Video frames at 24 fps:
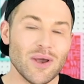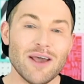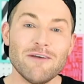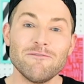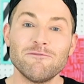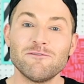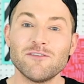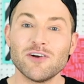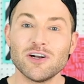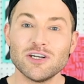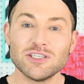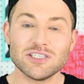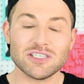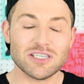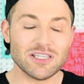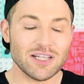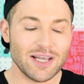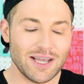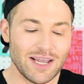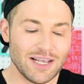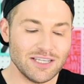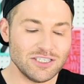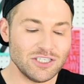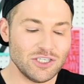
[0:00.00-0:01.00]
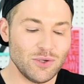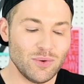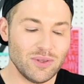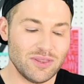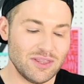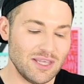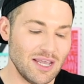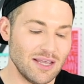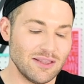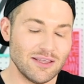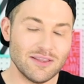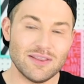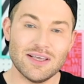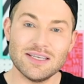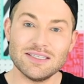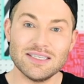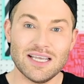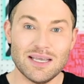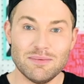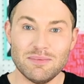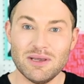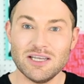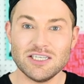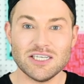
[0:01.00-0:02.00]
at first glance, you would think that this
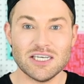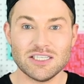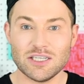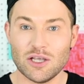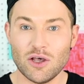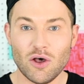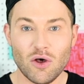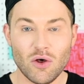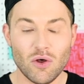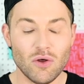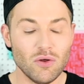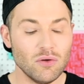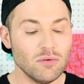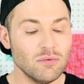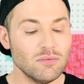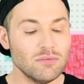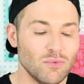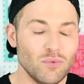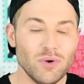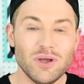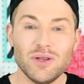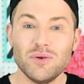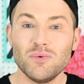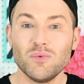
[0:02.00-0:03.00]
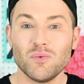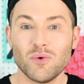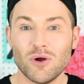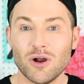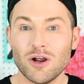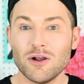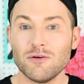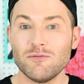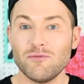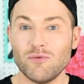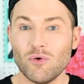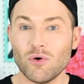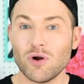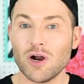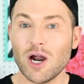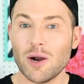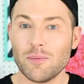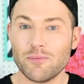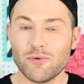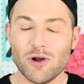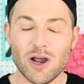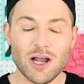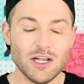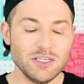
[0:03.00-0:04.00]
image as a whole wouldn't work for our
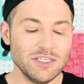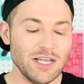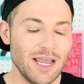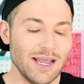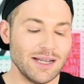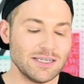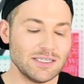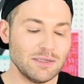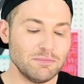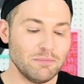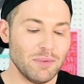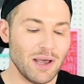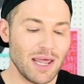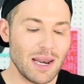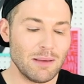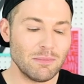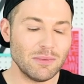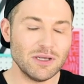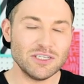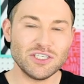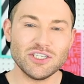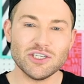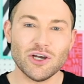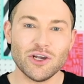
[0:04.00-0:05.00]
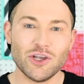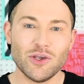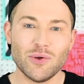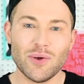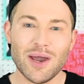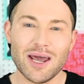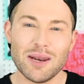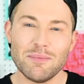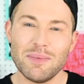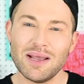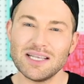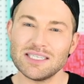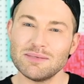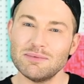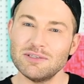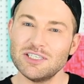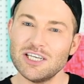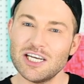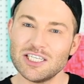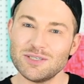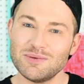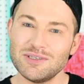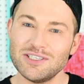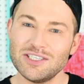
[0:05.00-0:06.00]
project, but I'm gonna show you how to make some
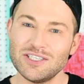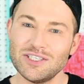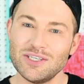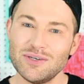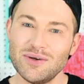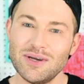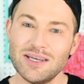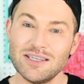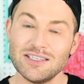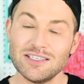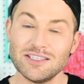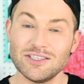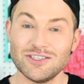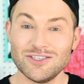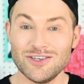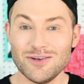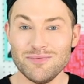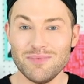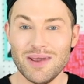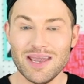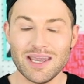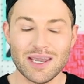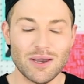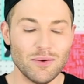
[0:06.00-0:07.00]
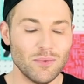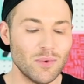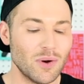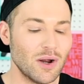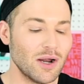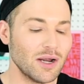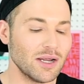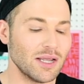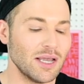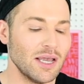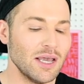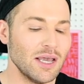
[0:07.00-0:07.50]
adjustments to it to make it work.